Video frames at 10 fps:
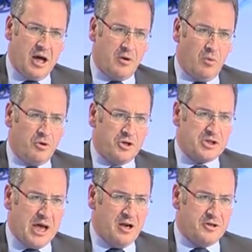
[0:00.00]
think one of the
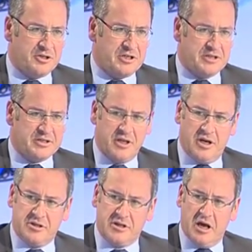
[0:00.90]
challenges is
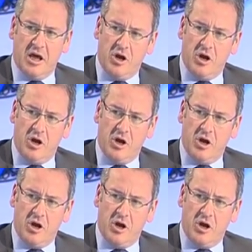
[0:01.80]
that